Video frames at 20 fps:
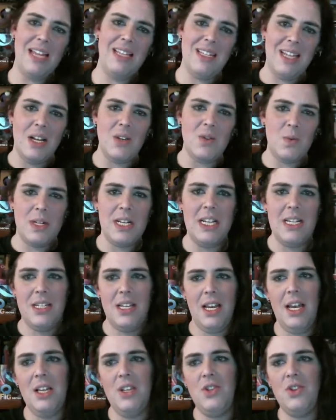does what it
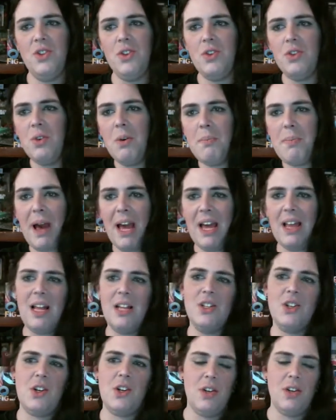does due to a
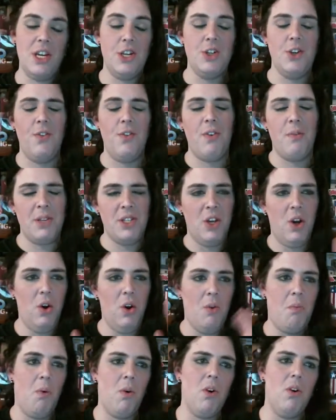biological issue from his
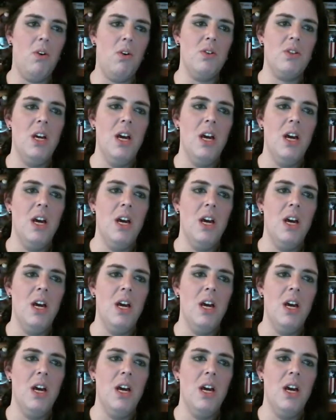home world,